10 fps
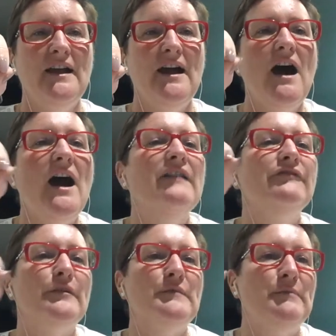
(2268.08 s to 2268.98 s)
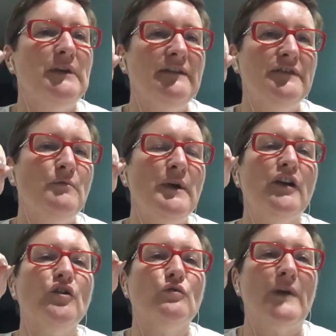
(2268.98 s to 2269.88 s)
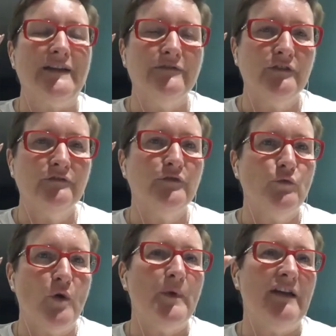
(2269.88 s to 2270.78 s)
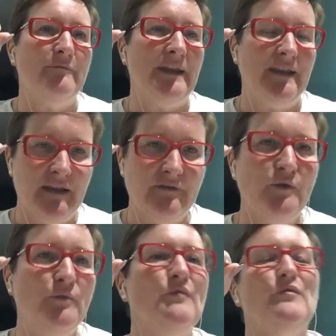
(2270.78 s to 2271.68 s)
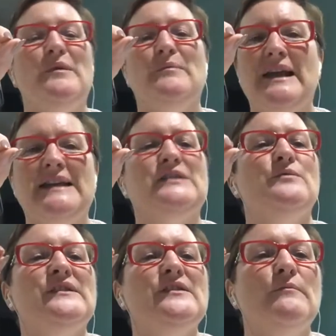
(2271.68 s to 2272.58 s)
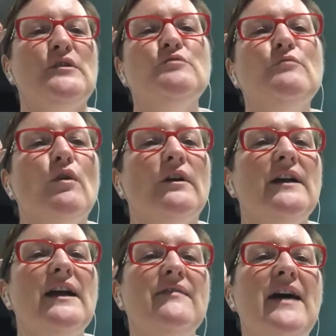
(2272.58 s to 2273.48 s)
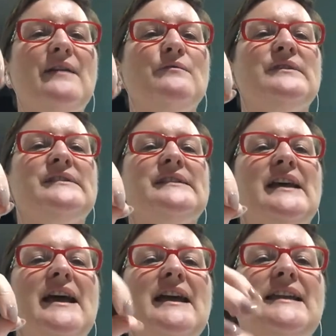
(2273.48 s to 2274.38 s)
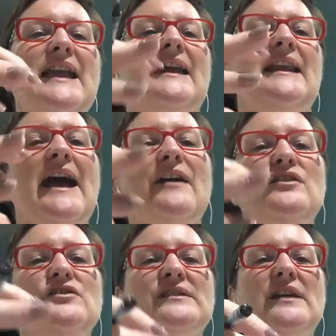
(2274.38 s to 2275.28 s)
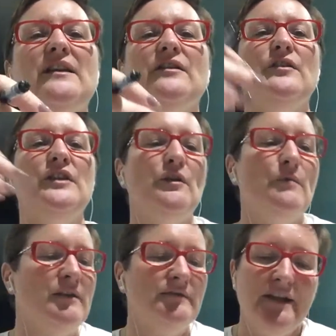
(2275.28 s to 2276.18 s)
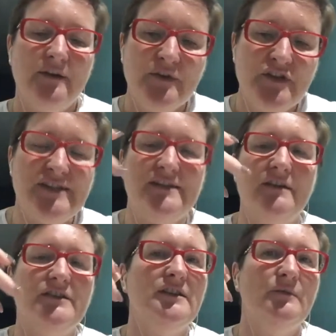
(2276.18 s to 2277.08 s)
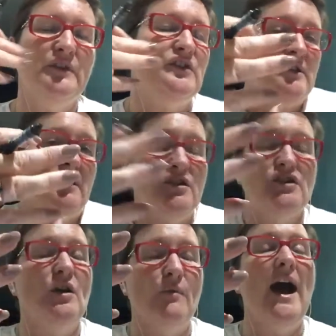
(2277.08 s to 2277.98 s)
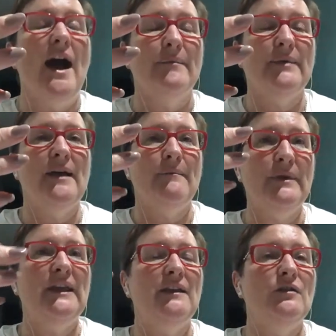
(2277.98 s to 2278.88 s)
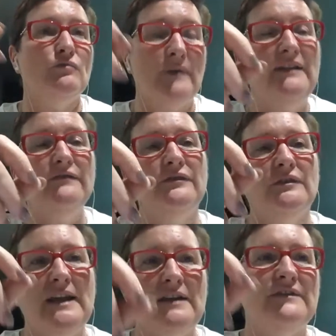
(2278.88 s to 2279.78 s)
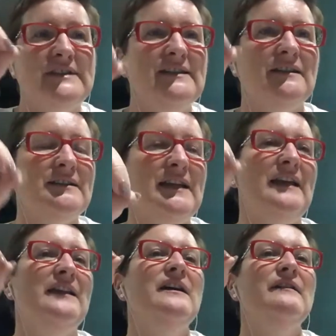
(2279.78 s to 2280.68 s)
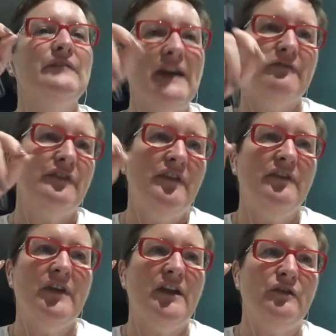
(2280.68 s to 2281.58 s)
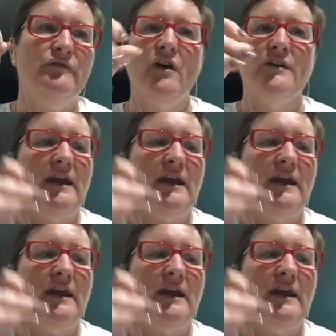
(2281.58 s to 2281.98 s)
I firmly believe that we are grateful for what we have been given, we will be blessed with so much more. And that was, again, how you just kind of go, you know what, we just got to show up and be grateful every single day for everything that you've got.